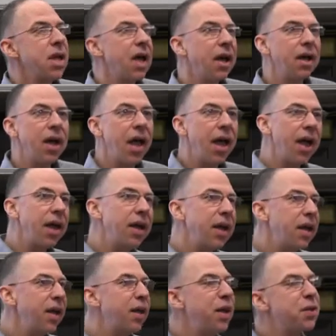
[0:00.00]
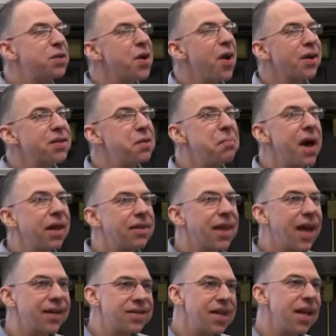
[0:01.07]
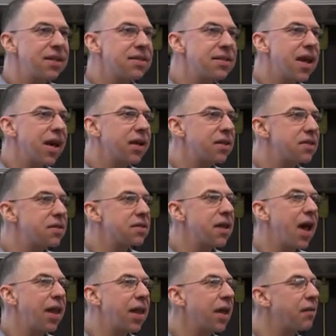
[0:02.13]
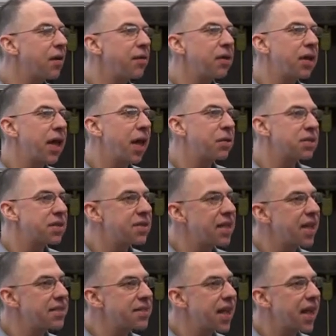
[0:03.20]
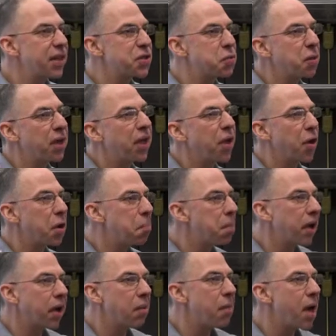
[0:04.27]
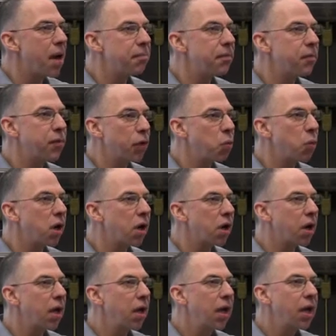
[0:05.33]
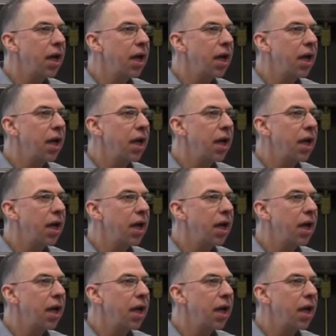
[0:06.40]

He talks about that 10 seconds, his highlight of every day was the 10 seconds when he'd go to pick him up for work,